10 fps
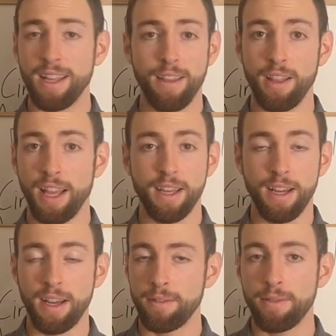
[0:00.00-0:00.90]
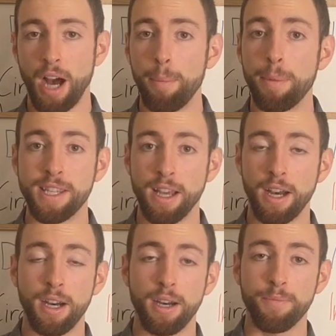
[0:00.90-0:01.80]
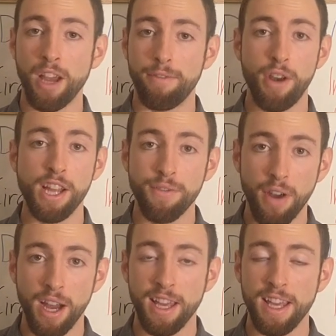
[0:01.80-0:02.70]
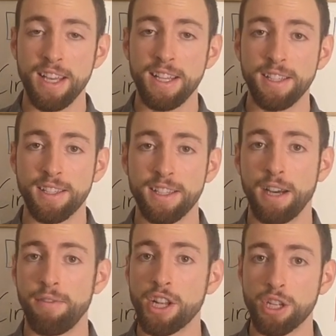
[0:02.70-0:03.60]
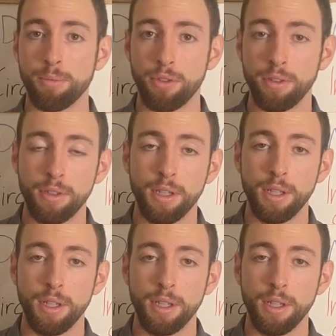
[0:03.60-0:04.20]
Like a French fry is a vegetable,